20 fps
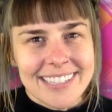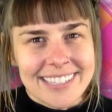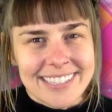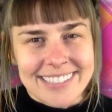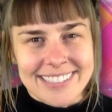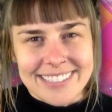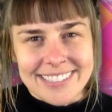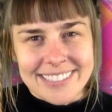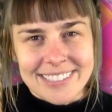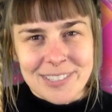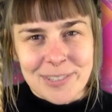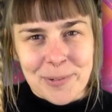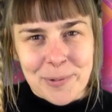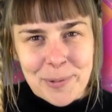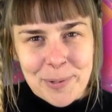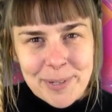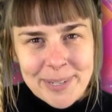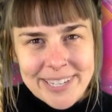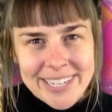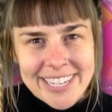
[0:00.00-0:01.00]
Is it
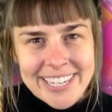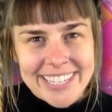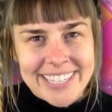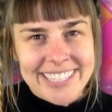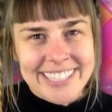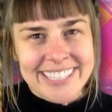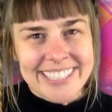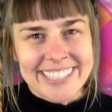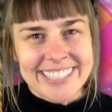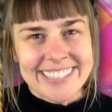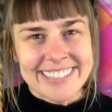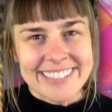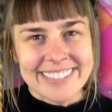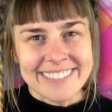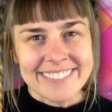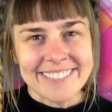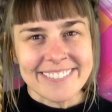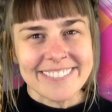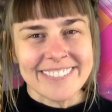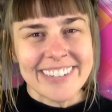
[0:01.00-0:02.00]
joy? Is
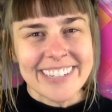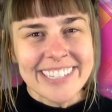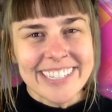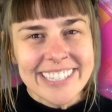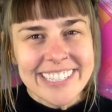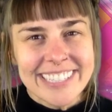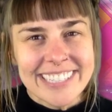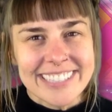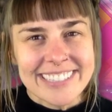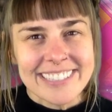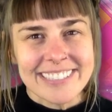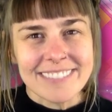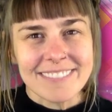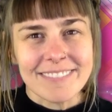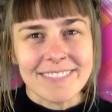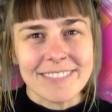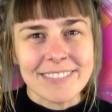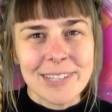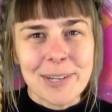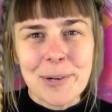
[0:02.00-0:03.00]
it fun? Is it
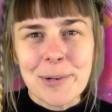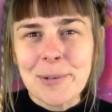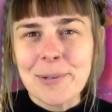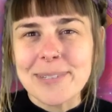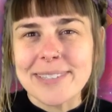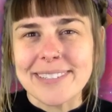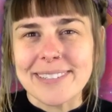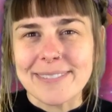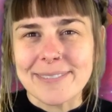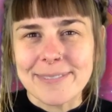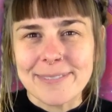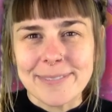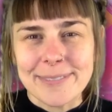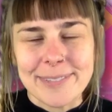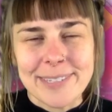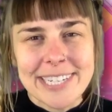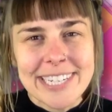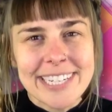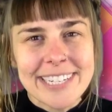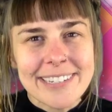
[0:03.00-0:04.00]
flow? Is it
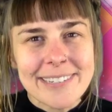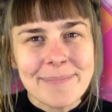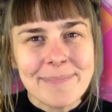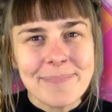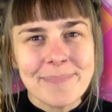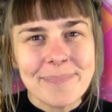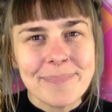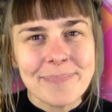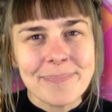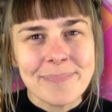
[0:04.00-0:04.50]
freedom?